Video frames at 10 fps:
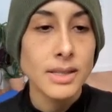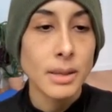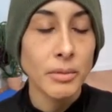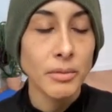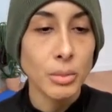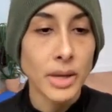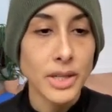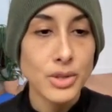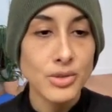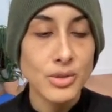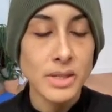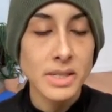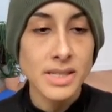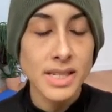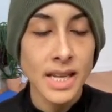Some of you might choose to
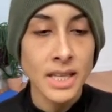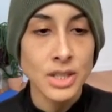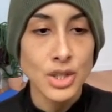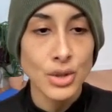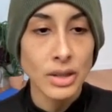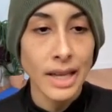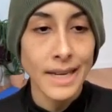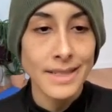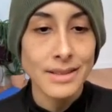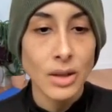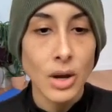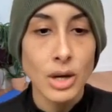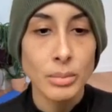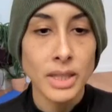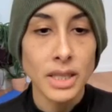extend your legs
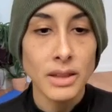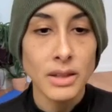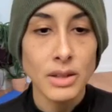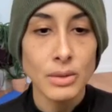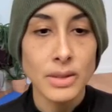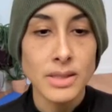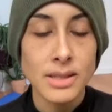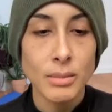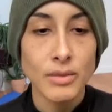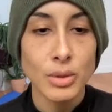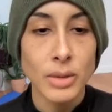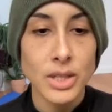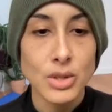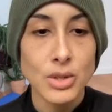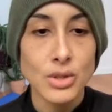long beneath you, and some of you
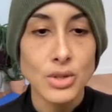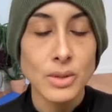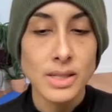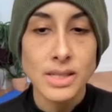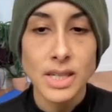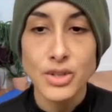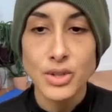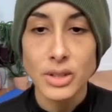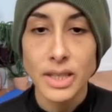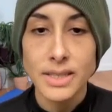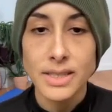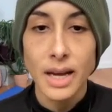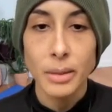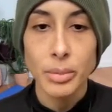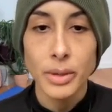might choose to extend your legs
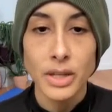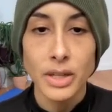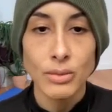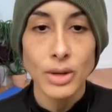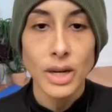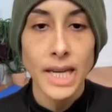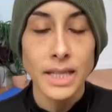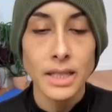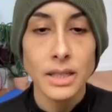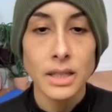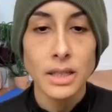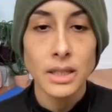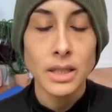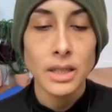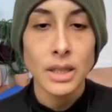up and overhead.
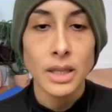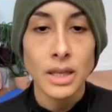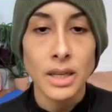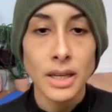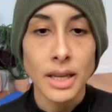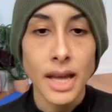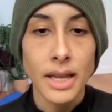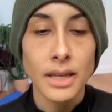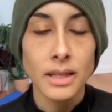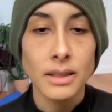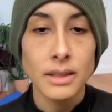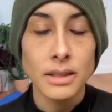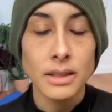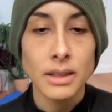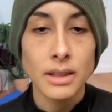Again,
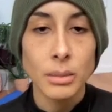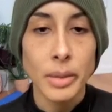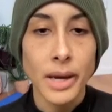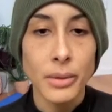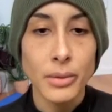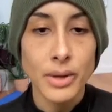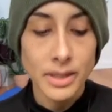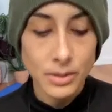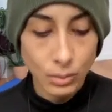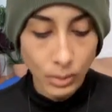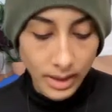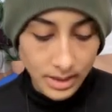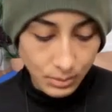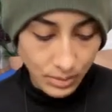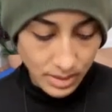the boundary is
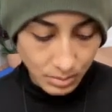what